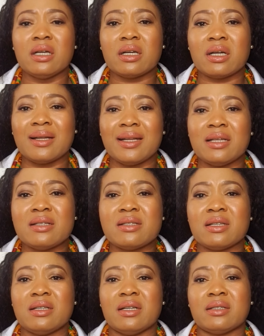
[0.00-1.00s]

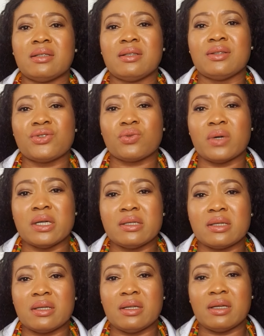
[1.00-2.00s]
cleansing at least twice
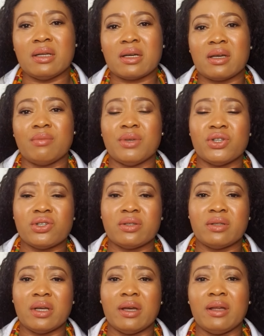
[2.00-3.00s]
a day, like I
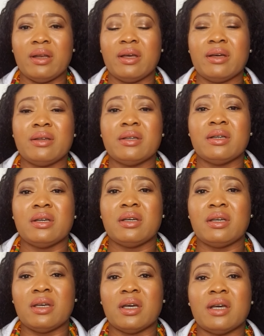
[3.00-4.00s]
mentioned earlier,
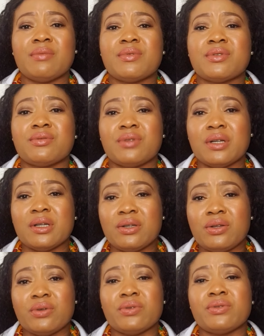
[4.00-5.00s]
it helps to
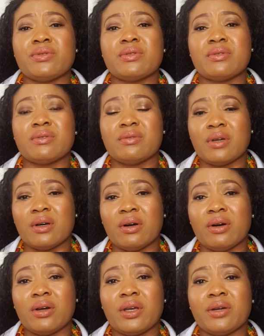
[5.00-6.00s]
reduce the
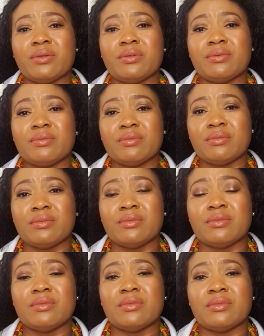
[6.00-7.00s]
oil,
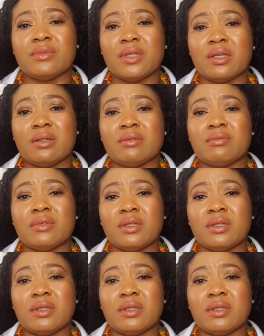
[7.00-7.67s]
too